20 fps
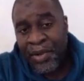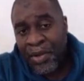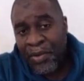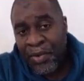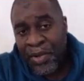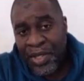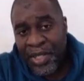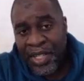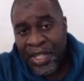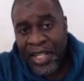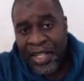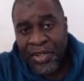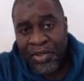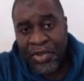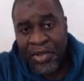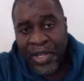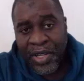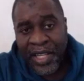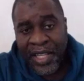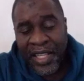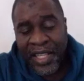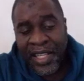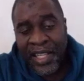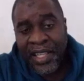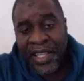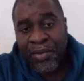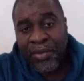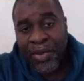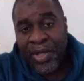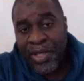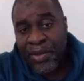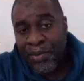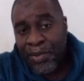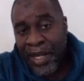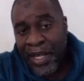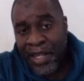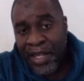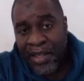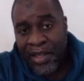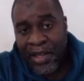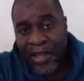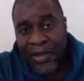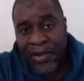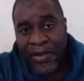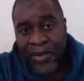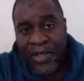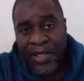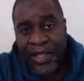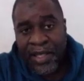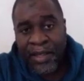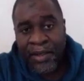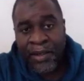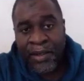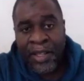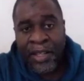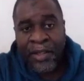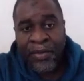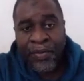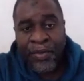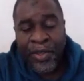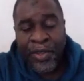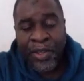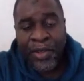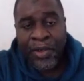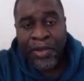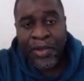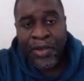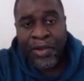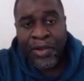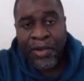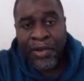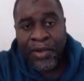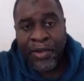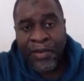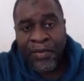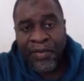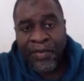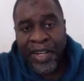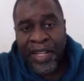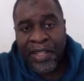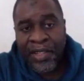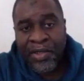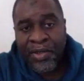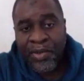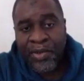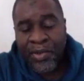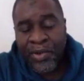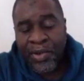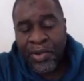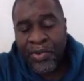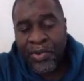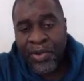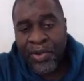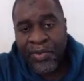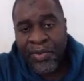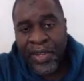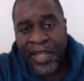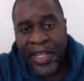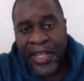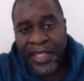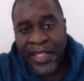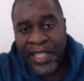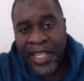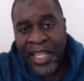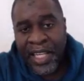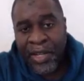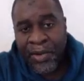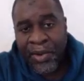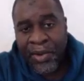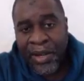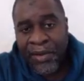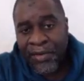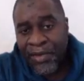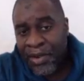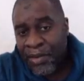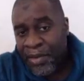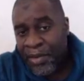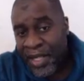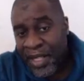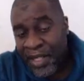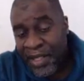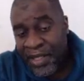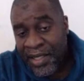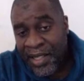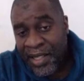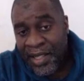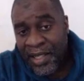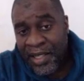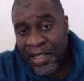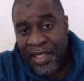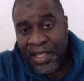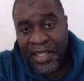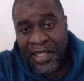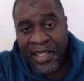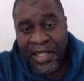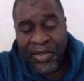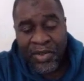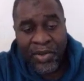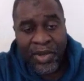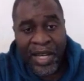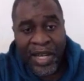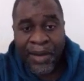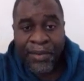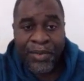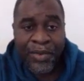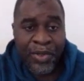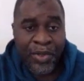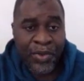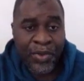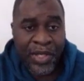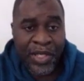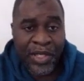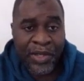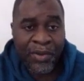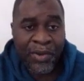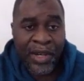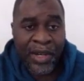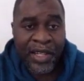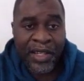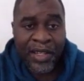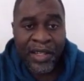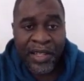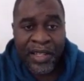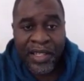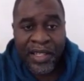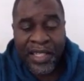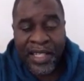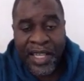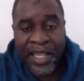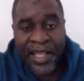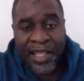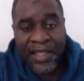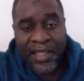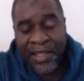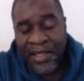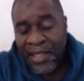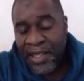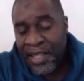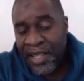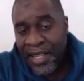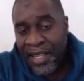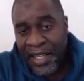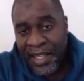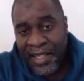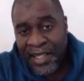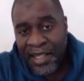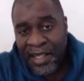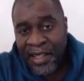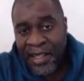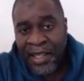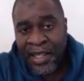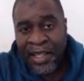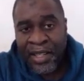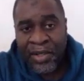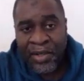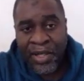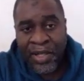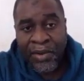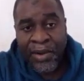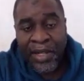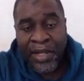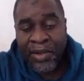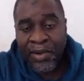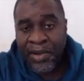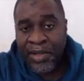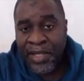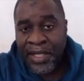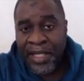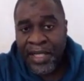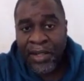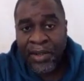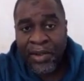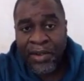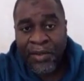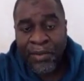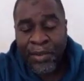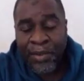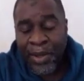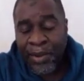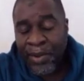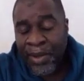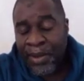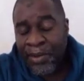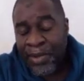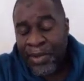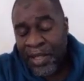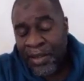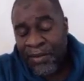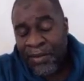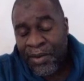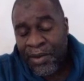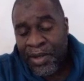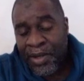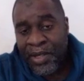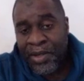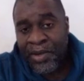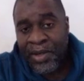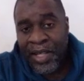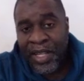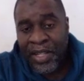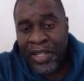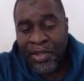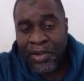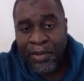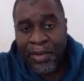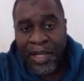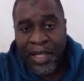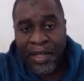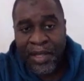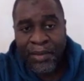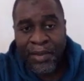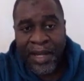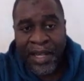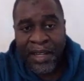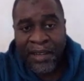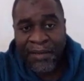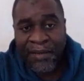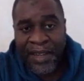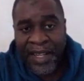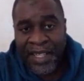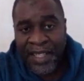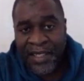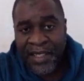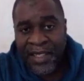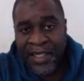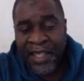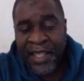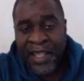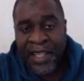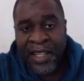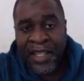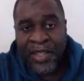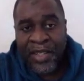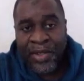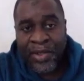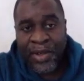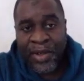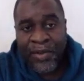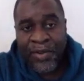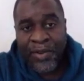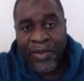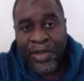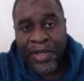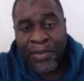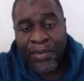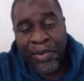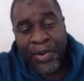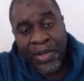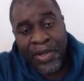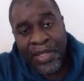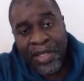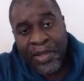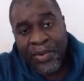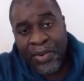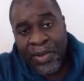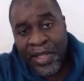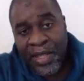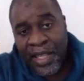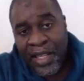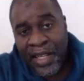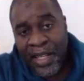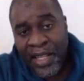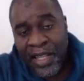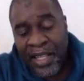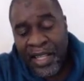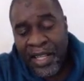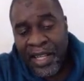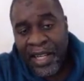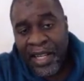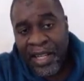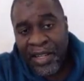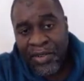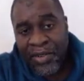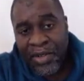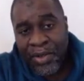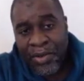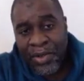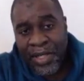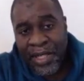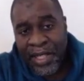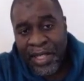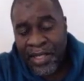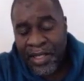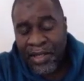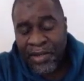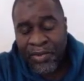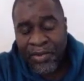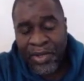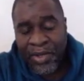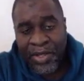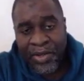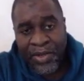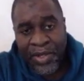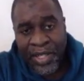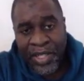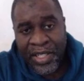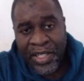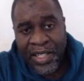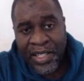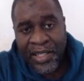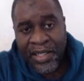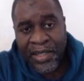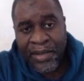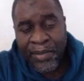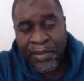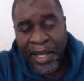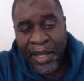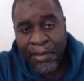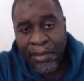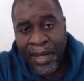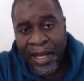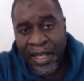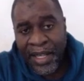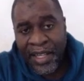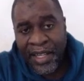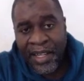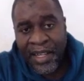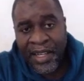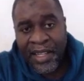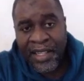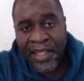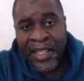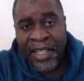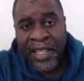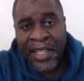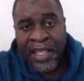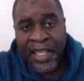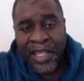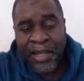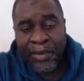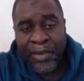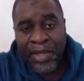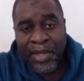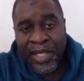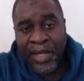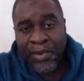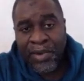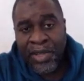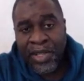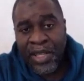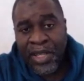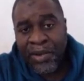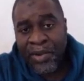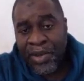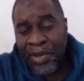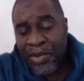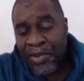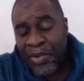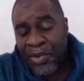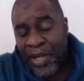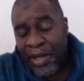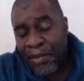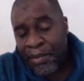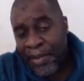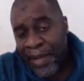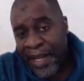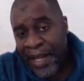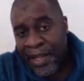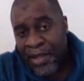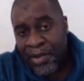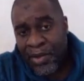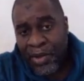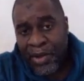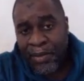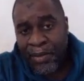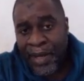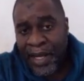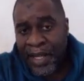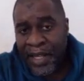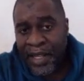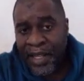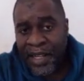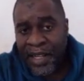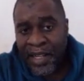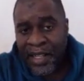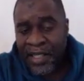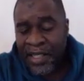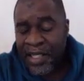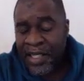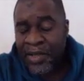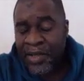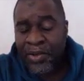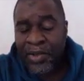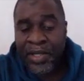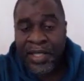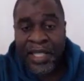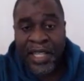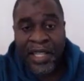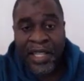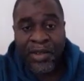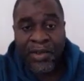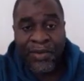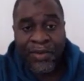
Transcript: on which country you're in, which bank you're using, your funds could reflect anywhere from instantly to up to 21 days later. So that one causes a lot of problems if you need to get your money back fast. So if you deposit in a country which has restrictions by bank card, it means that when you are withdrawing back to your bank card, it could take you